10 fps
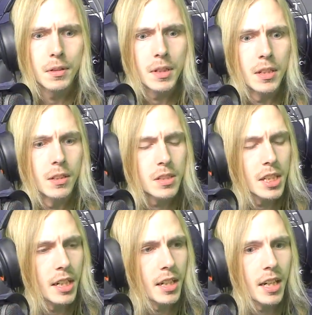years,
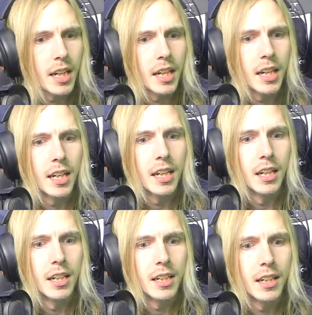
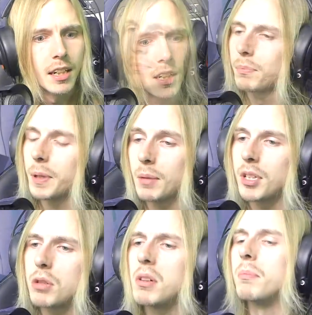and pretty
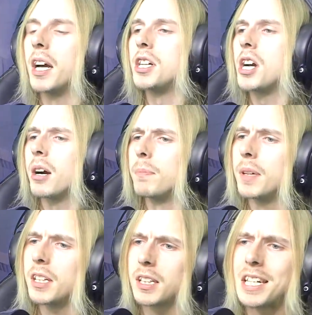much what my job
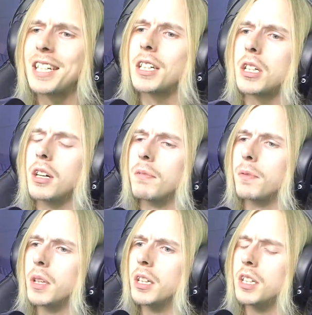consisted of
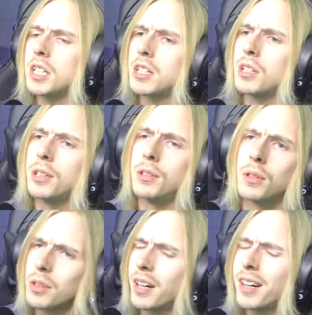was to
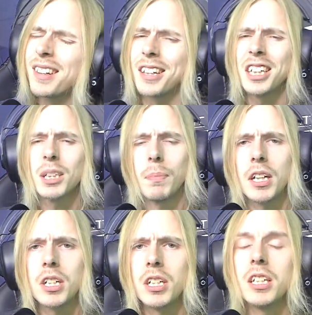create like spec
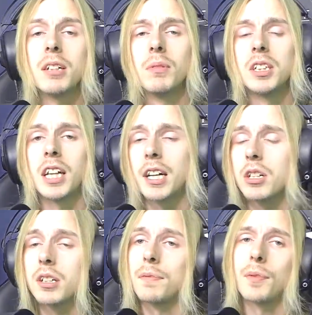sheets. It was
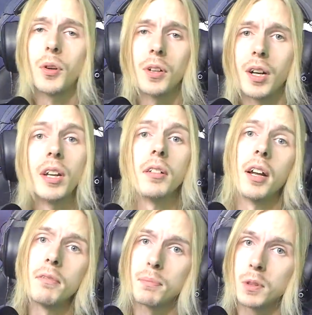actually for a
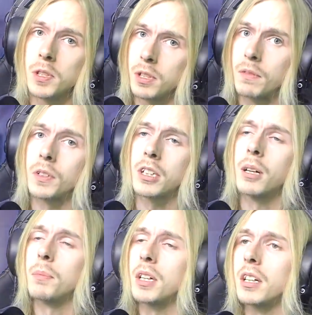life preserver
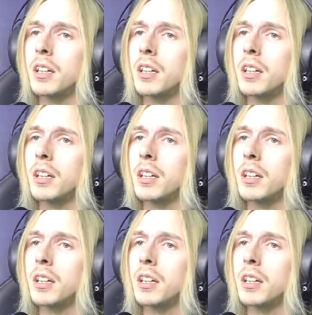company,